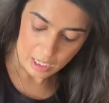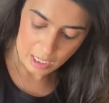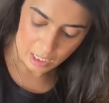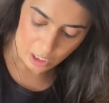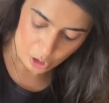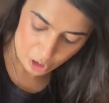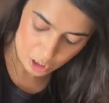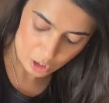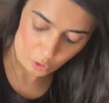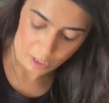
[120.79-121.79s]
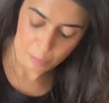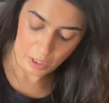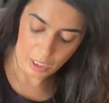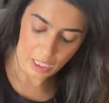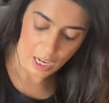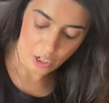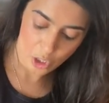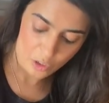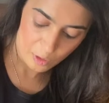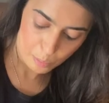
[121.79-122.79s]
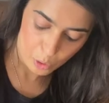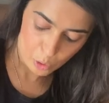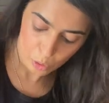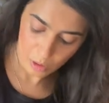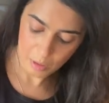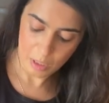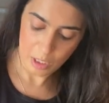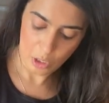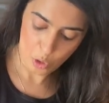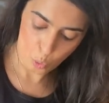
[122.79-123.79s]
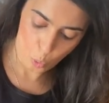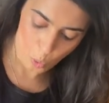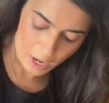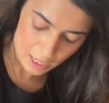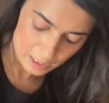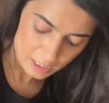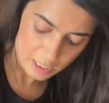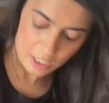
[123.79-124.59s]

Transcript: and just scraping the edges bowl as well